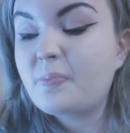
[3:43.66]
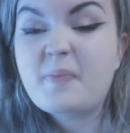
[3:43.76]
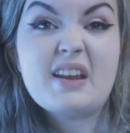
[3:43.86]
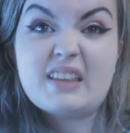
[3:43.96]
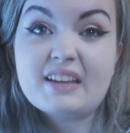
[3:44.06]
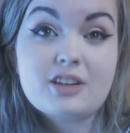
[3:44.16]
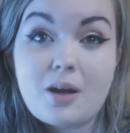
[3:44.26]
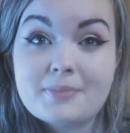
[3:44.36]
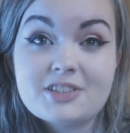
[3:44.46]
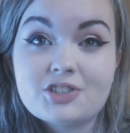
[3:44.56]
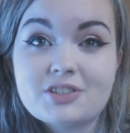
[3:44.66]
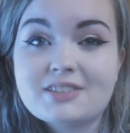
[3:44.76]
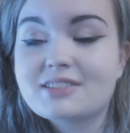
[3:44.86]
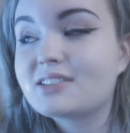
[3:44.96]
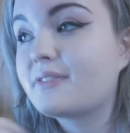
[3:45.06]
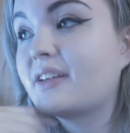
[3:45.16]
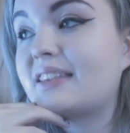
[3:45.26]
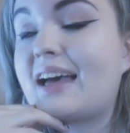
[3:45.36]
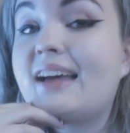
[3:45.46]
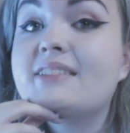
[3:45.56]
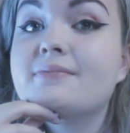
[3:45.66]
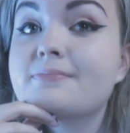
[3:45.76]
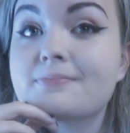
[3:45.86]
many like competitions and stuff like that.